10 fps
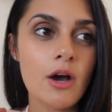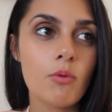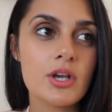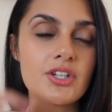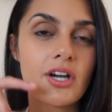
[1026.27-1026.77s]

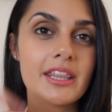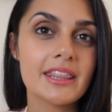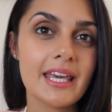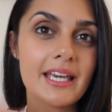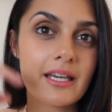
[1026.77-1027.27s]
which I
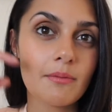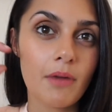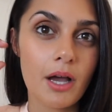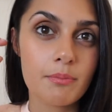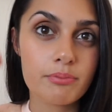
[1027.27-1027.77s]
think
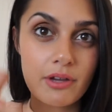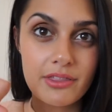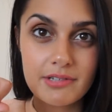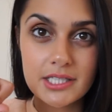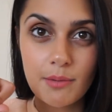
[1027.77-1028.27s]
my
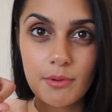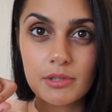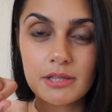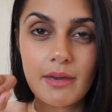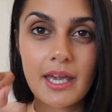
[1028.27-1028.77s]
brother is coming
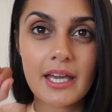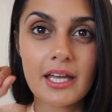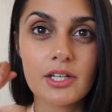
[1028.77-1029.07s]
with me,